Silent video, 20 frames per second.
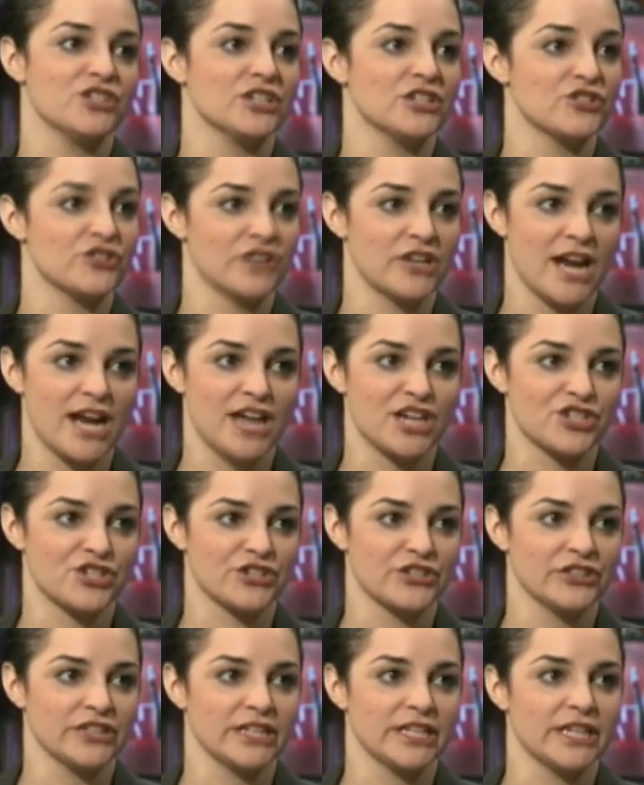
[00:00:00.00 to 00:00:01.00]

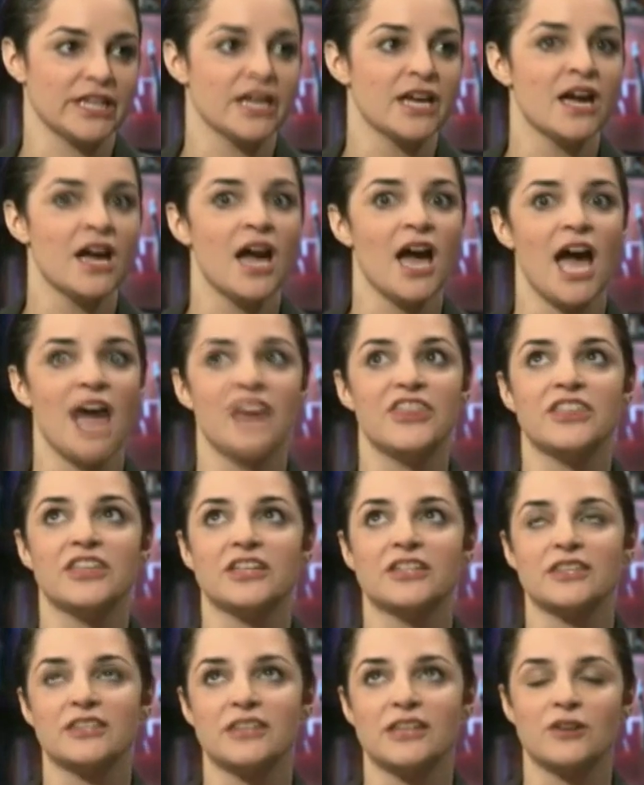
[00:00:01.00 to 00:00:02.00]
internationally, I
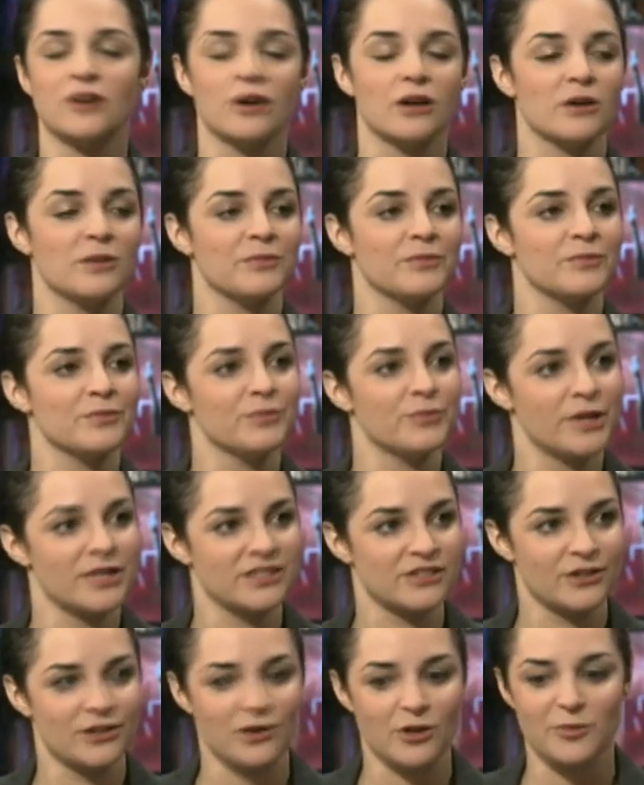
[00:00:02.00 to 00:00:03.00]
think that
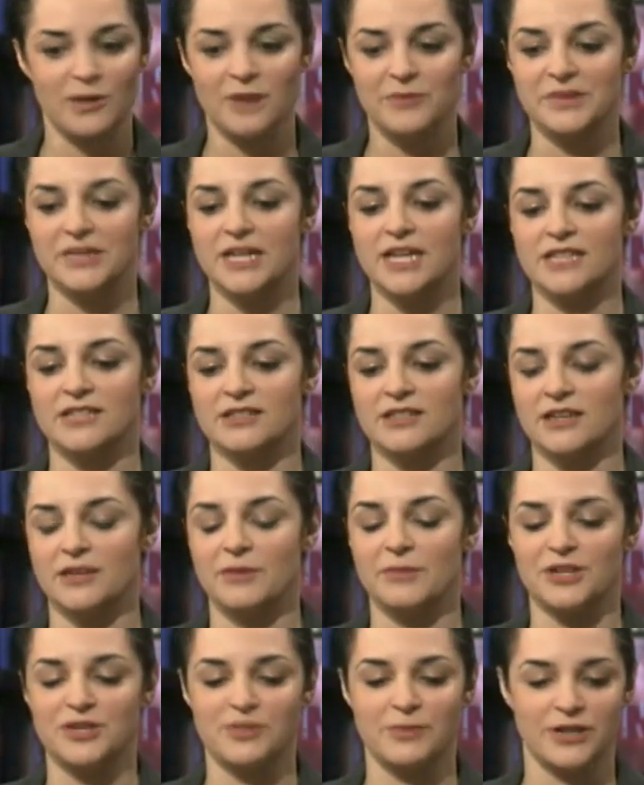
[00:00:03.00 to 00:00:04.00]
President Obama has done
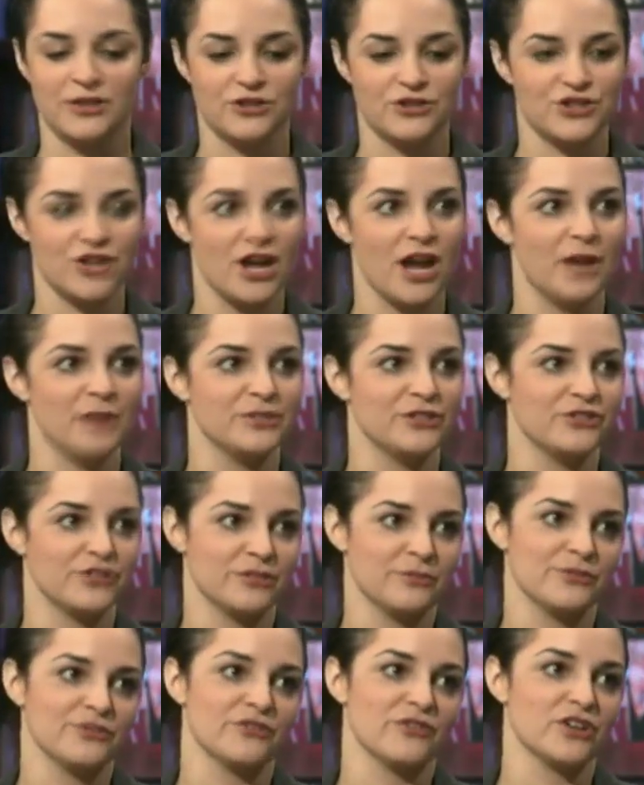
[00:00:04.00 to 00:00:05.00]
a much better job in
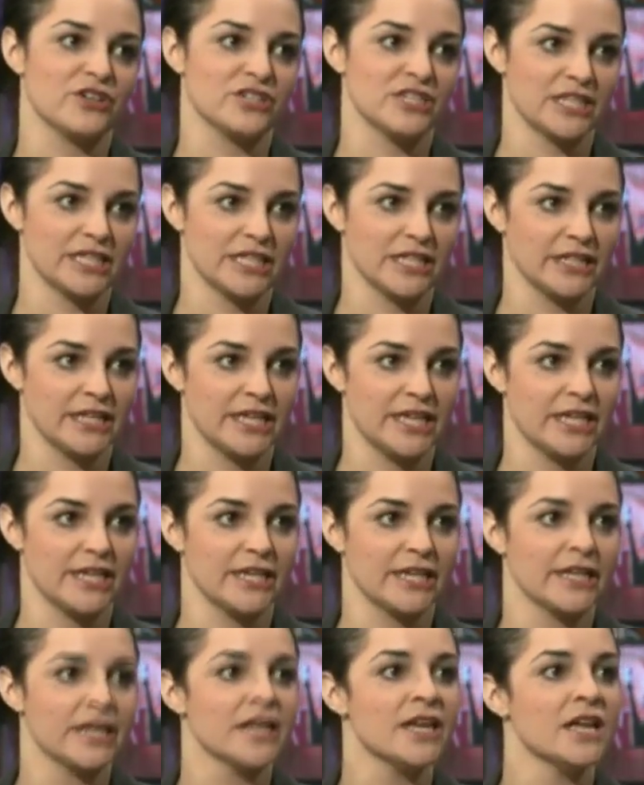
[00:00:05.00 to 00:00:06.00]
terms of
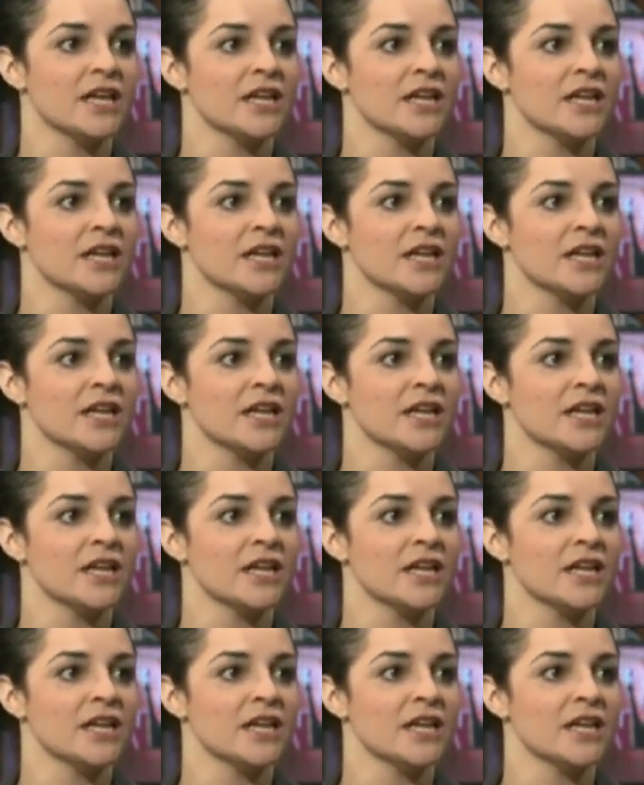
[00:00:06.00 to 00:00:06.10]
articulating